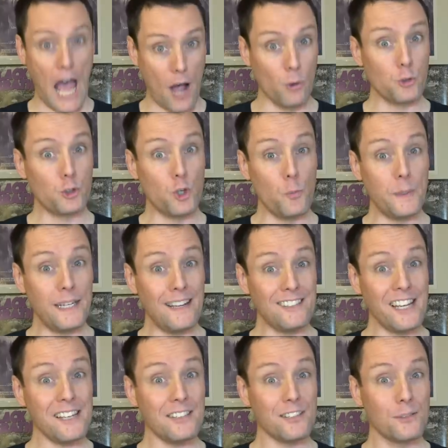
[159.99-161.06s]
How stupid
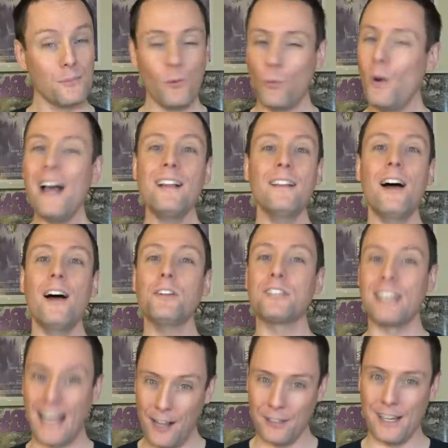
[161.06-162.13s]
is it? Well, I'll
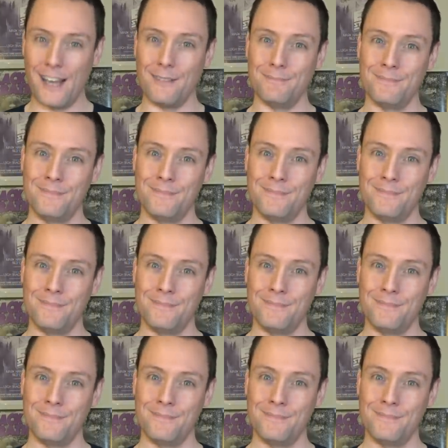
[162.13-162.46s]
tell you.